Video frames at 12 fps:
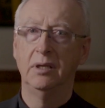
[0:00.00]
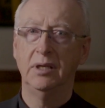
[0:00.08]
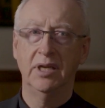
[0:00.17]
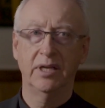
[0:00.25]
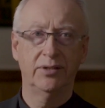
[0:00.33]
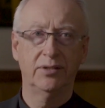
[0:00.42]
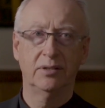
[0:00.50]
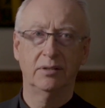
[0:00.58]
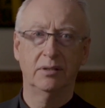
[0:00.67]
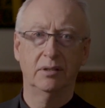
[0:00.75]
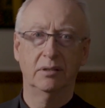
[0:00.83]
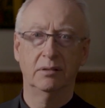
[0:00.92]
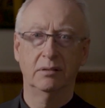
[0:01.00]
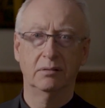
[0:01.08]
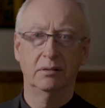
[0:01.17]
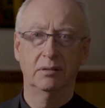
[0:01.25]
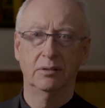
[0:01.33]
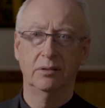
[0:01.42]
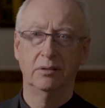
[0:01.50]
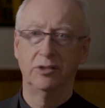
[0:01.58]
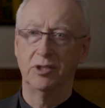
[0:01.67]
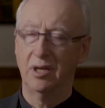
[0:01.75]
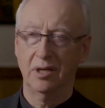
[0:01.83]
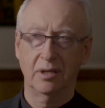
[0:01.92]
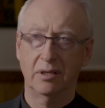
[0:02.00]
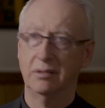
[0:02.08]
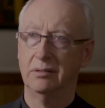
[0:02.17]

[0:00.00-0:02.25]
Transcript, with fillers: Yes, shock,